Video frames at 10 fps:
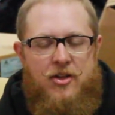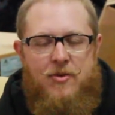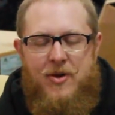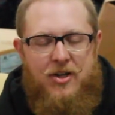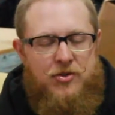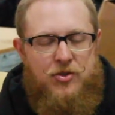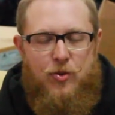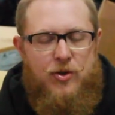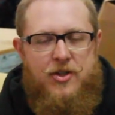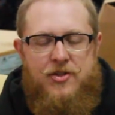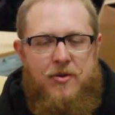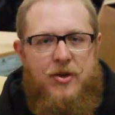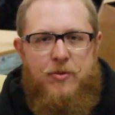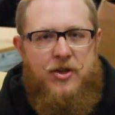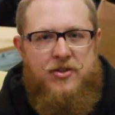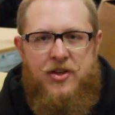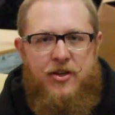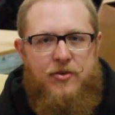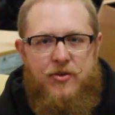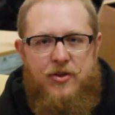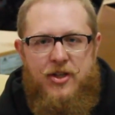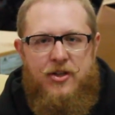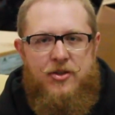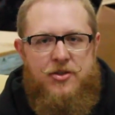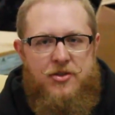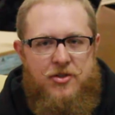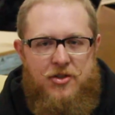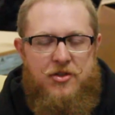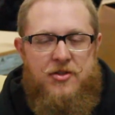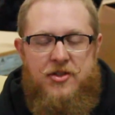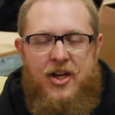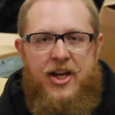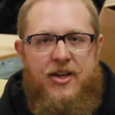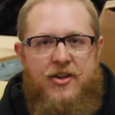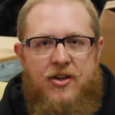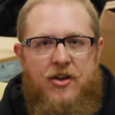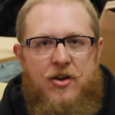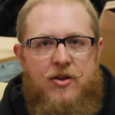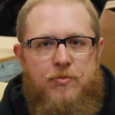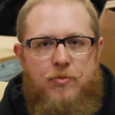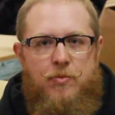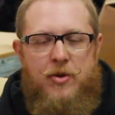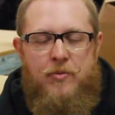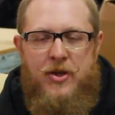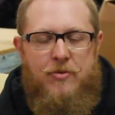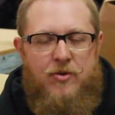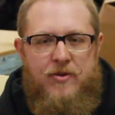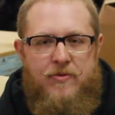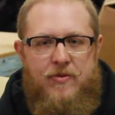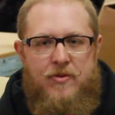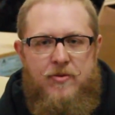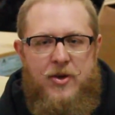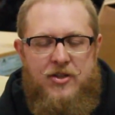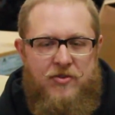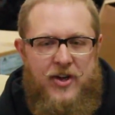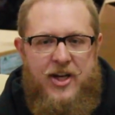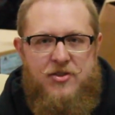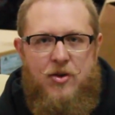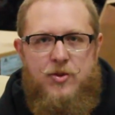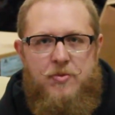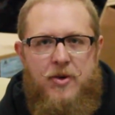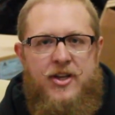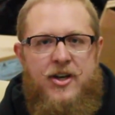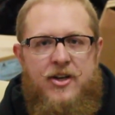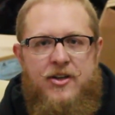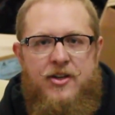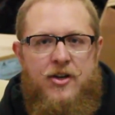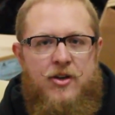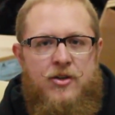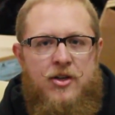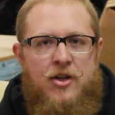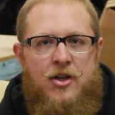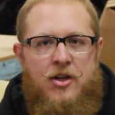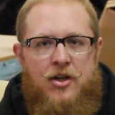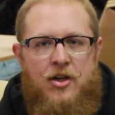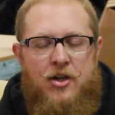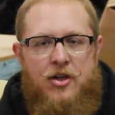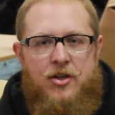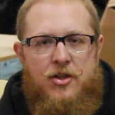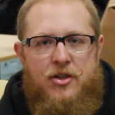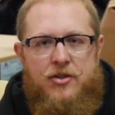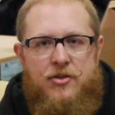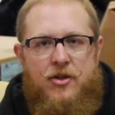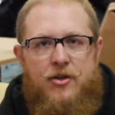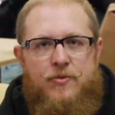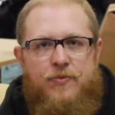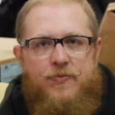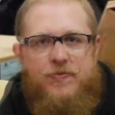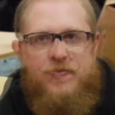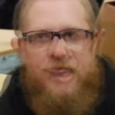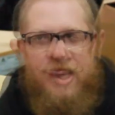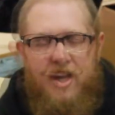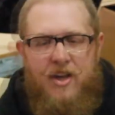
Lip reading: the amount of stories that people can tell you through the years is just insane, you know. But people of Pennsylvania has always been there, you know. So, honestly,